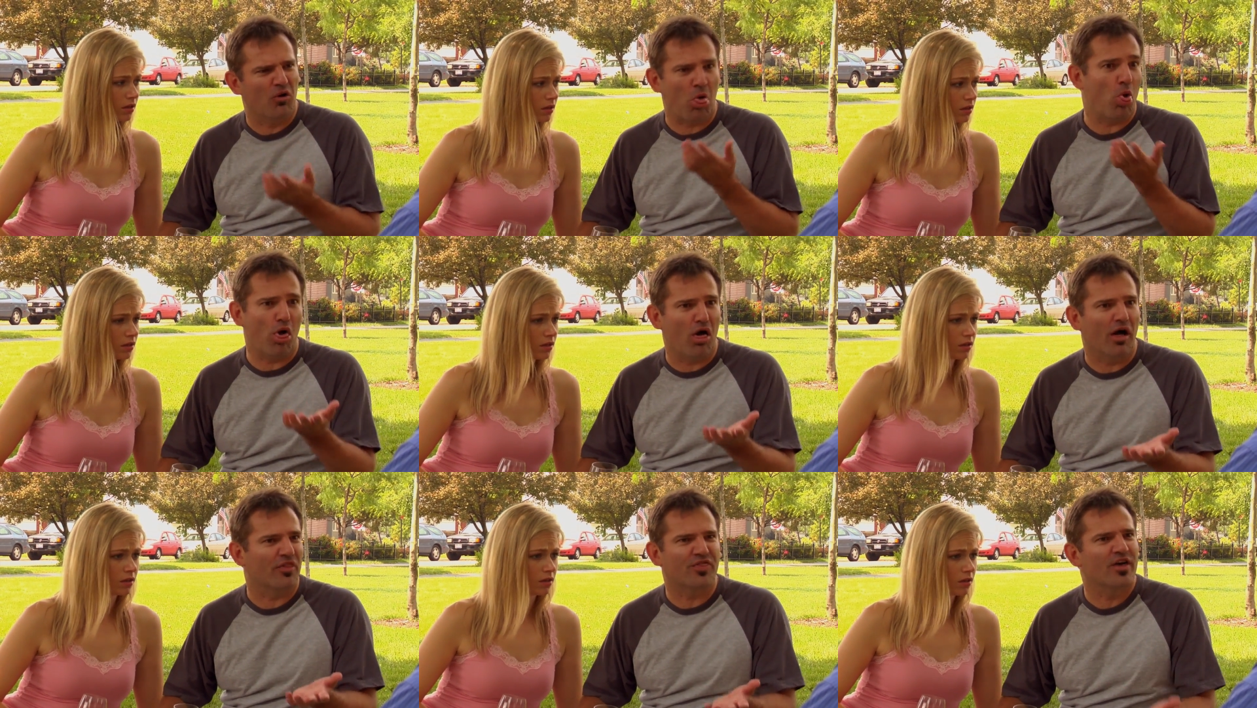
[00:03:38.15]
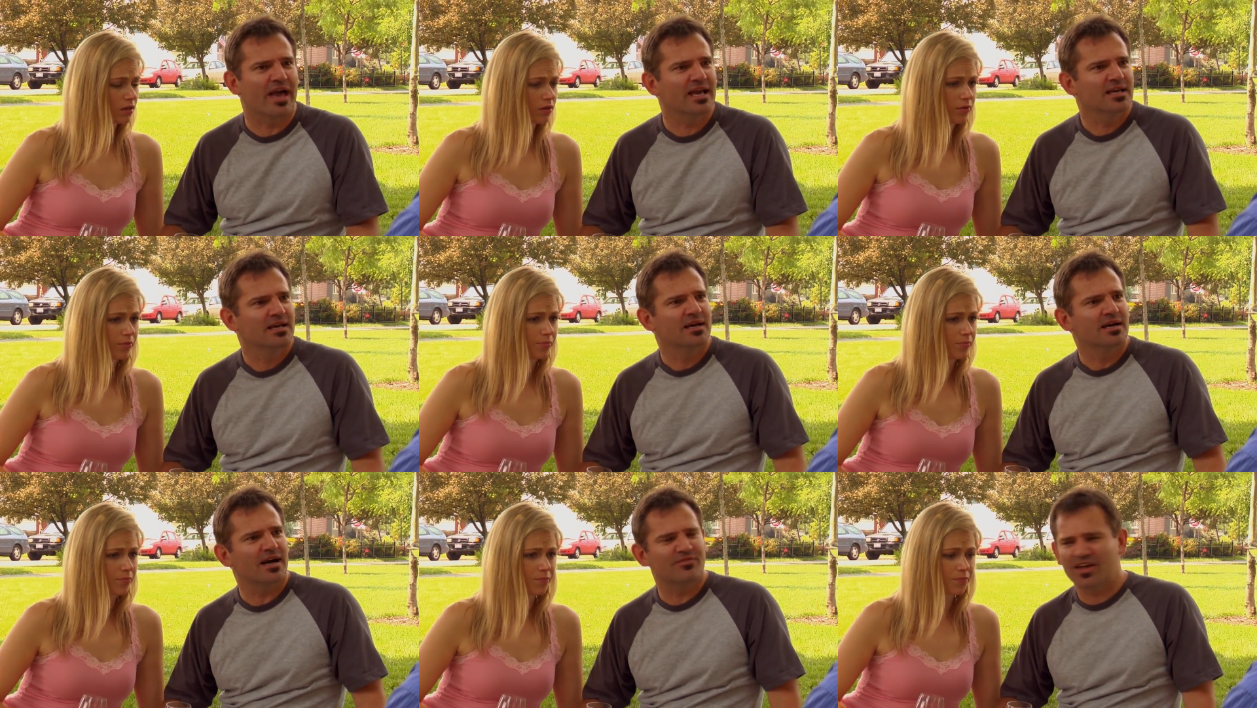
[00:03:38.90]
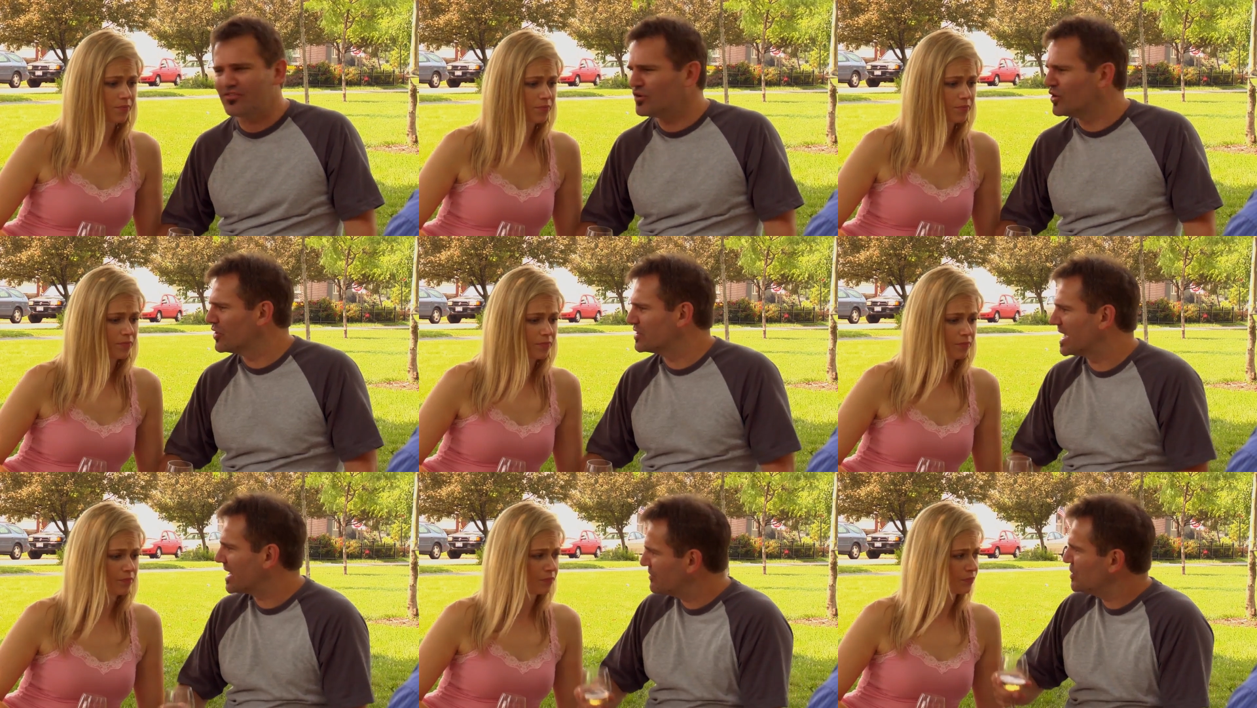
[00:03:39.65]
Speaker 1: or uh, thing. I've never heard
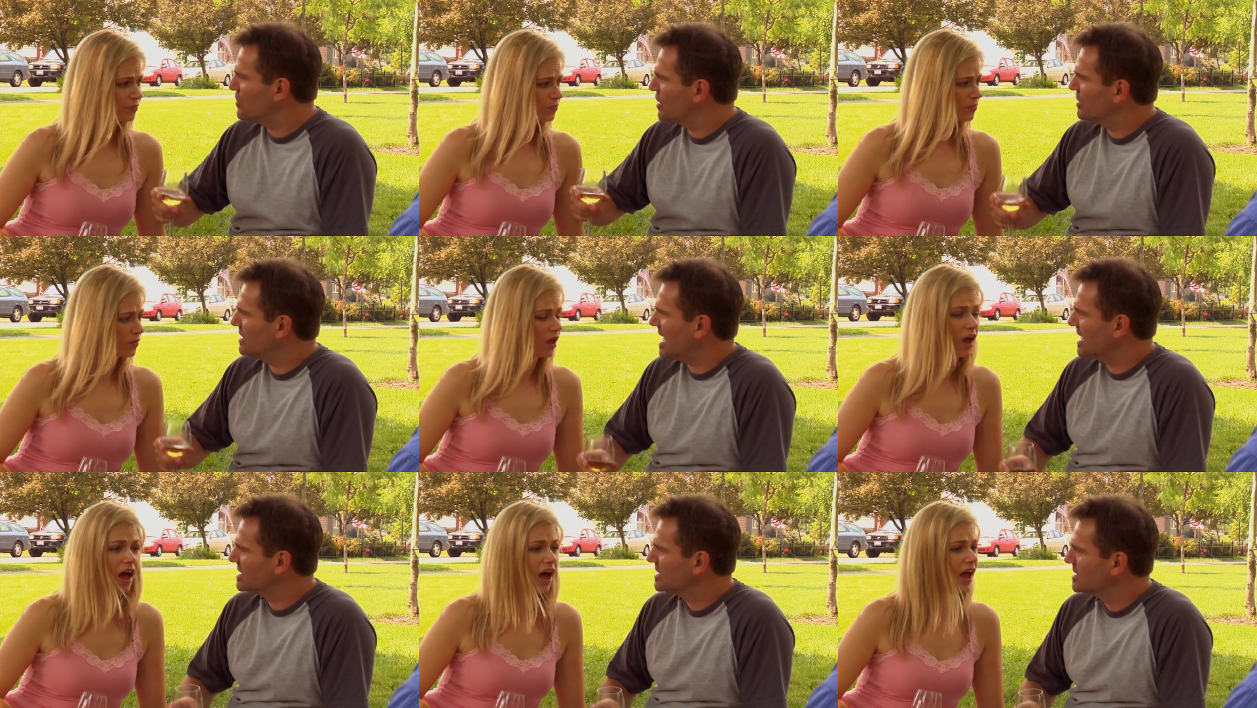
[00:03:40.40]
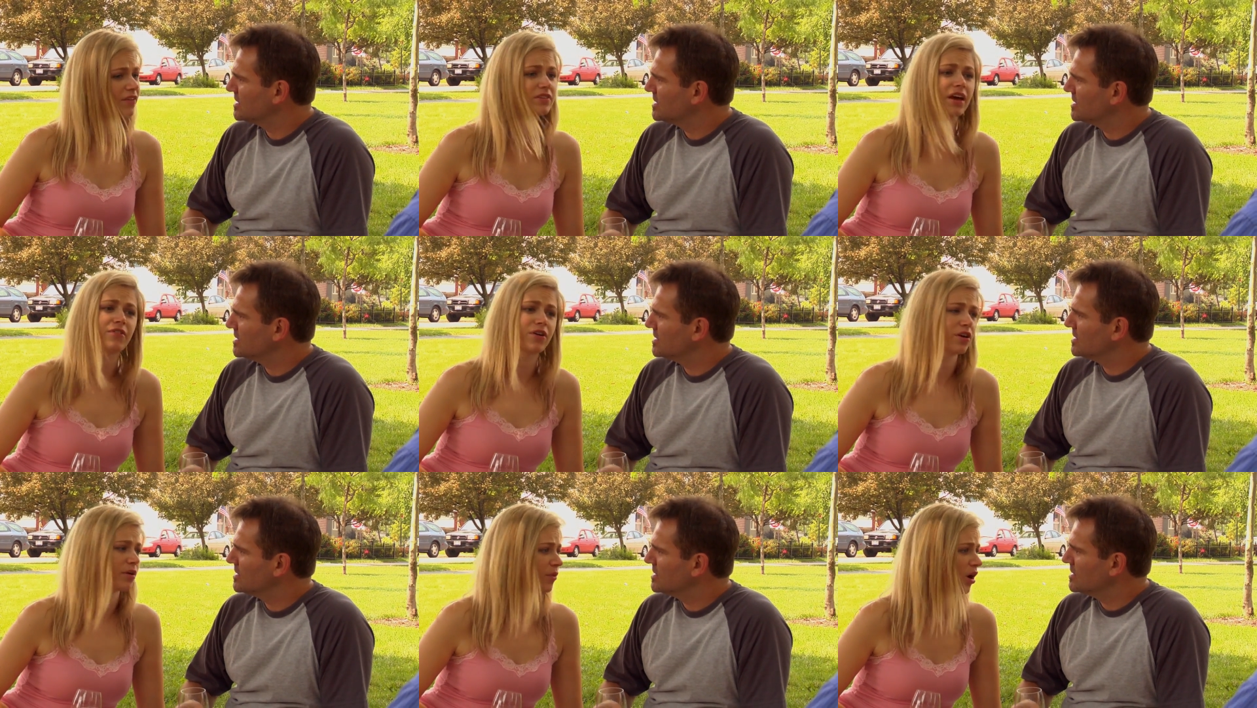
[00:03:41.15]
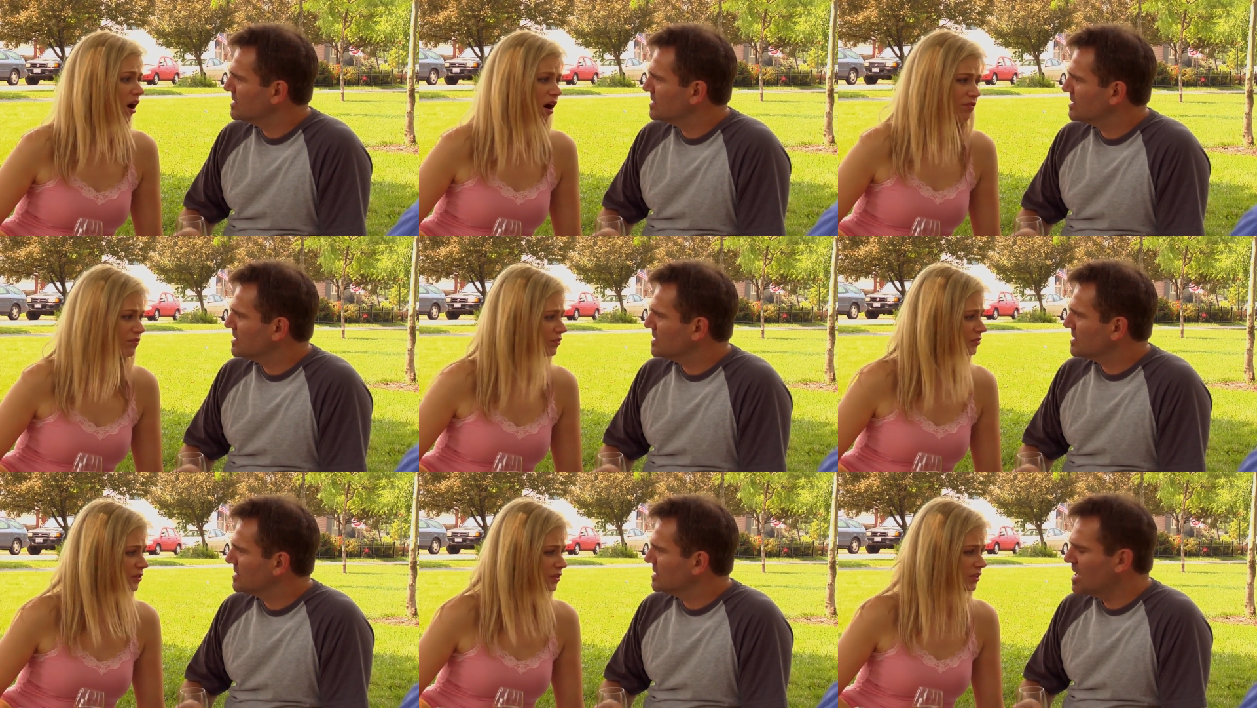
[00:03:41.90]
that. Have you heard that?
Speaker 2: They I haven't been paying attention.
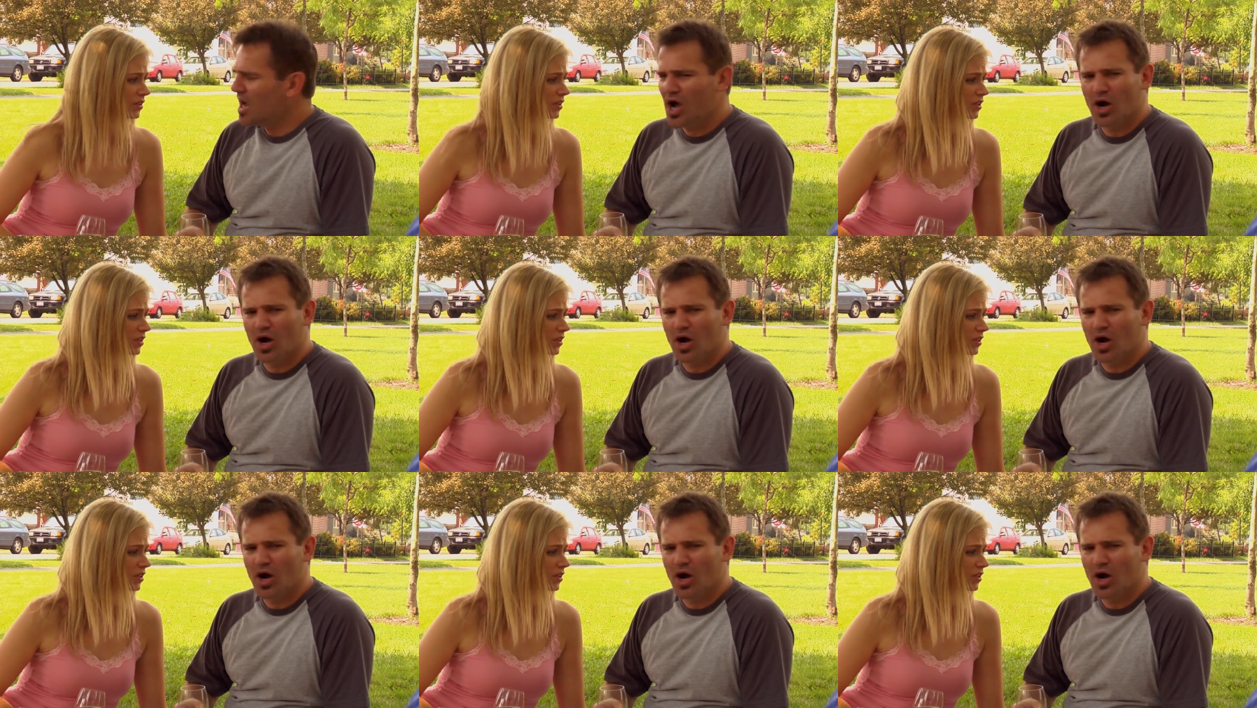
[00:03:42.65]
Oh, no.